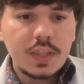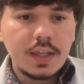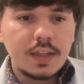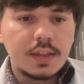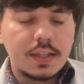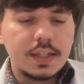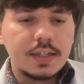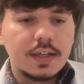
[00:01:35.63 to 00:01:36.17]

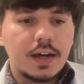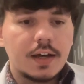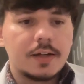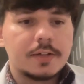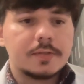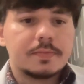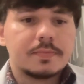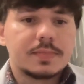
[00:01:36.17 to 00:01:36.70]

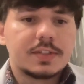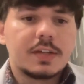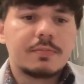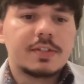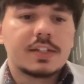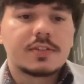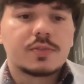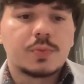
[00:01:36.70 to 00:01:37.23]
The
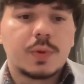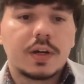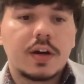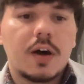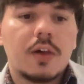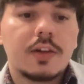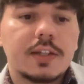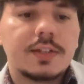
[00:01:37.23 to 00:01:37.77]
subjects were
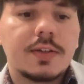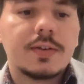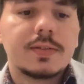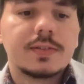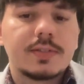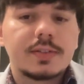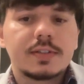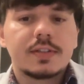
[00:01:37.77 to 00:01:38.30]
all
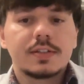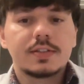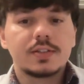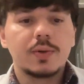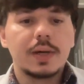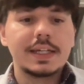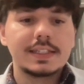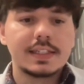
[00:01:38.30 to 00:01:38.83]
adults,
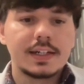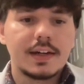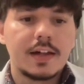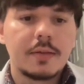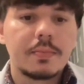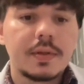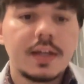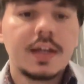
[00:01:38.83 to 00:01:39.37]
so 18 and
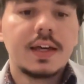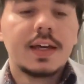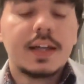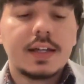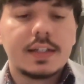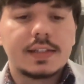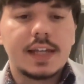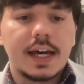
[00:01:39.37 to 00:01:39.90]
up,
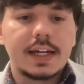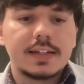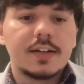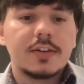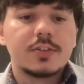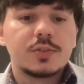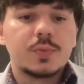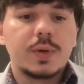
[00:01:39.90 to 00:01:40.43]

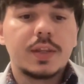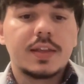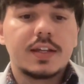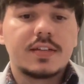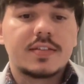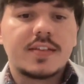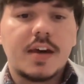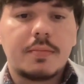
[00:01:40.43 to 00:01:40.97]
diagnosed with
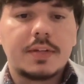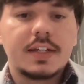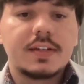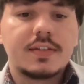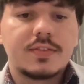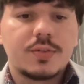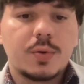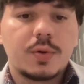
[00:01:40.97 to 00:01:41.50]
insomnia
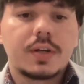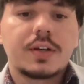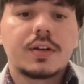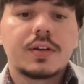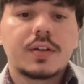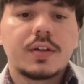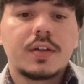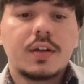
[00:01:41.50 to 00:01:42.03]

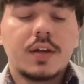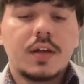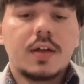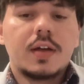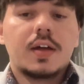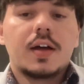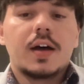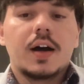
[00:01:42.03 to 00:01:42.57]
disorder.
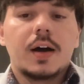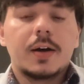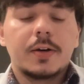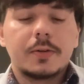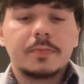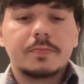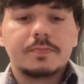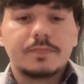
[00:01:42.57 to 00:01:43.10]

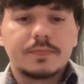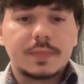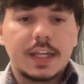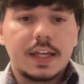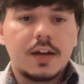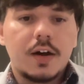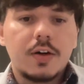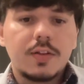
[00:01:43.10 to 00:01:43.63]

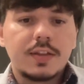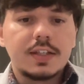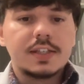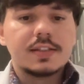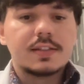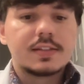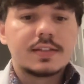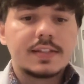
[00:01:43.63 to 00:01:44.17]
And all
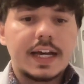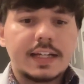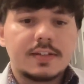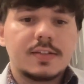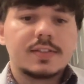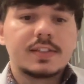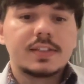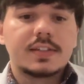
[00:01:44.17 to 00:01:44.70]
these
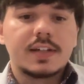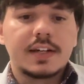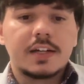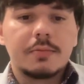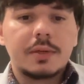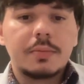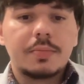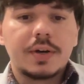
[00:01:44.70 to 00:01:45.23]
diagnoses are
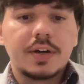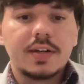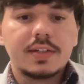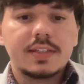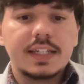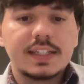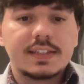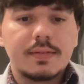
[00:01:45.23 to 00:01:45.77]
going to be per
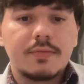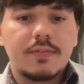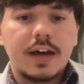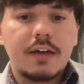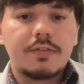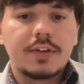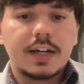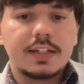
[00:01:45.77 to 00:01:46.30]

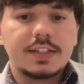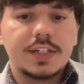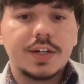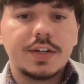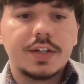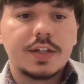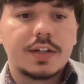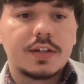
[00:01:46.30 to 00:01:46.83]
DSM-5
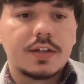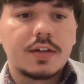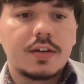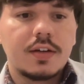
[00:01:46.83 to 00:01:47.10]
criteria,